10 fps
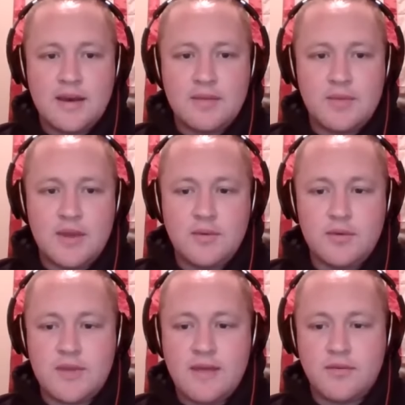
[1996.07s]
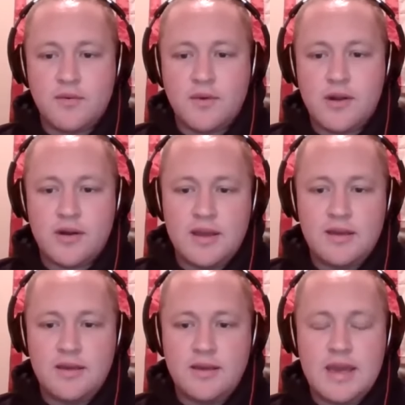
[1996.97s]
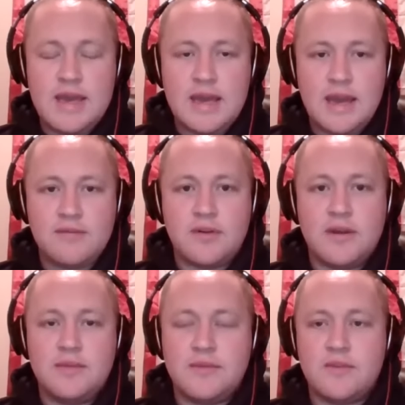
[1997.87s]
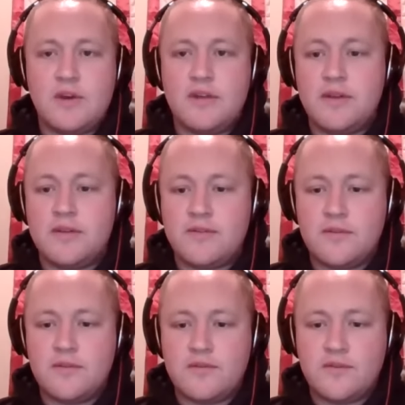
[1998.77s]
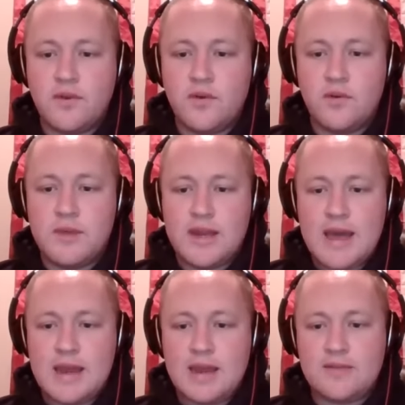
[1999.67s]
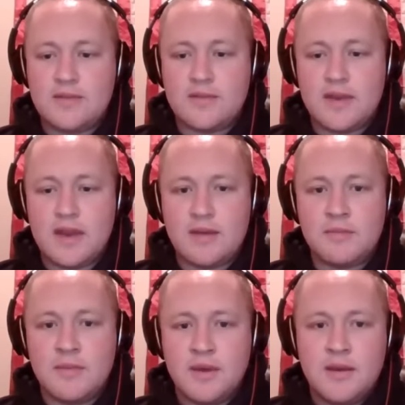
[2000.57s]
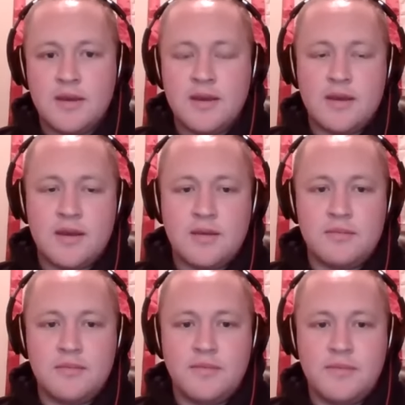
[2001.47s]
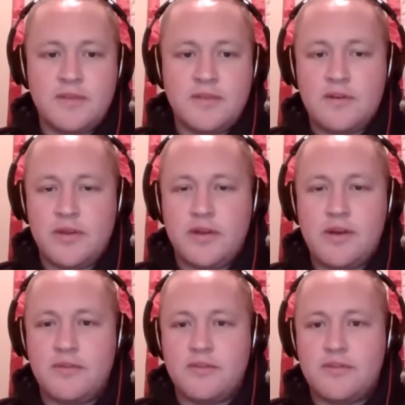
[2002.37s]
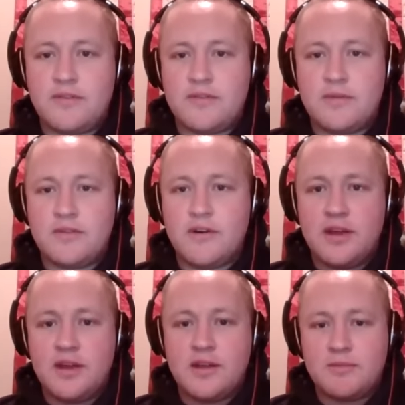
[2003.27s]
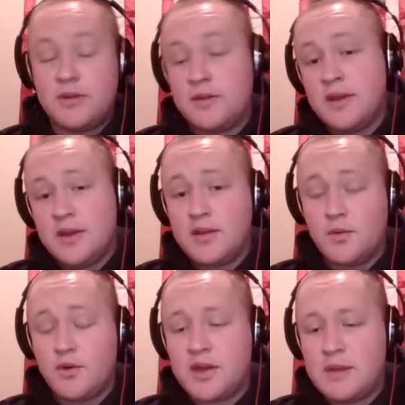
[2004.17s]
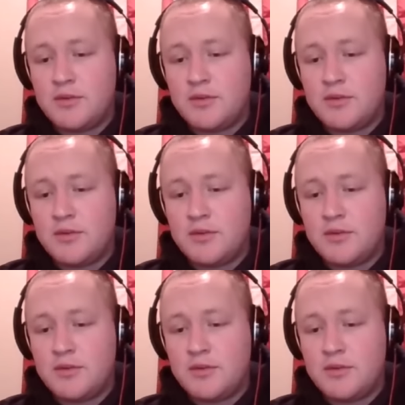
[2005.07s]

He was everywhere, and he gave Clemson's offense so many headaches in this game. That's not really a reference to some of the dirty hits, but there were a couple